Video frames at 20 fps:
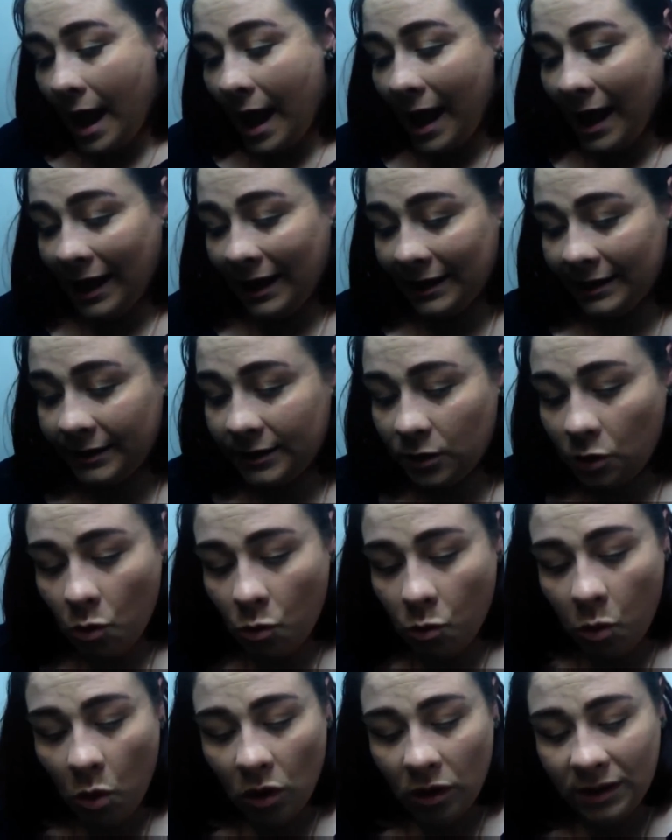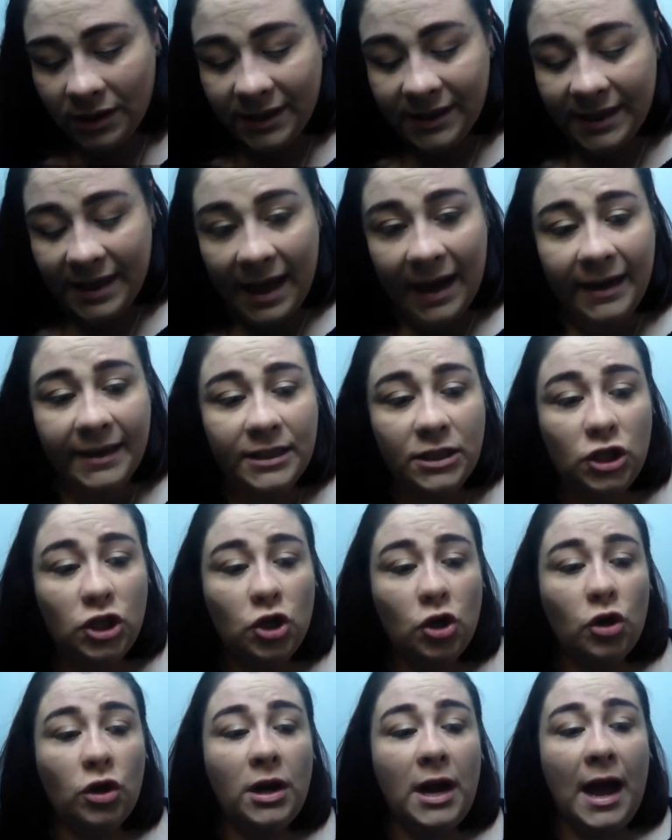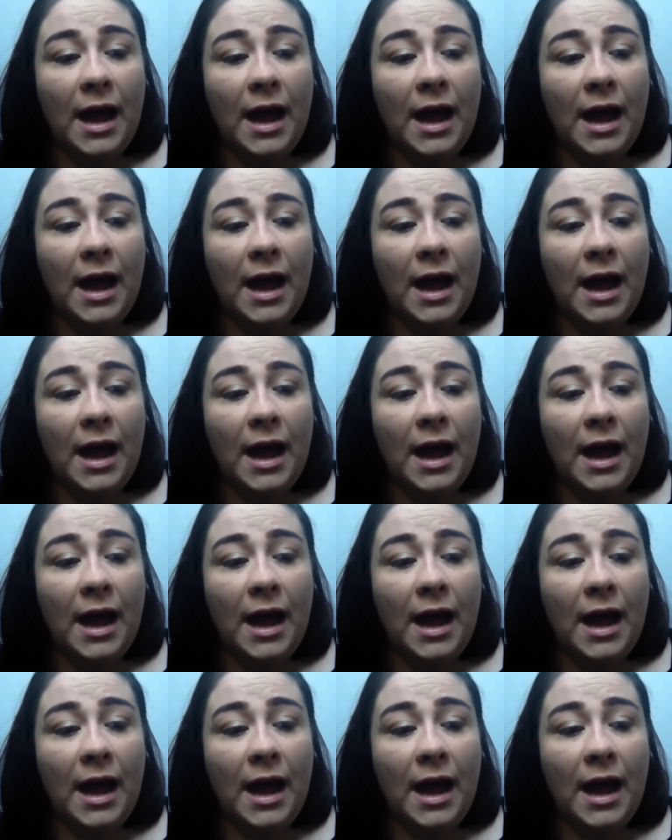And once that is done,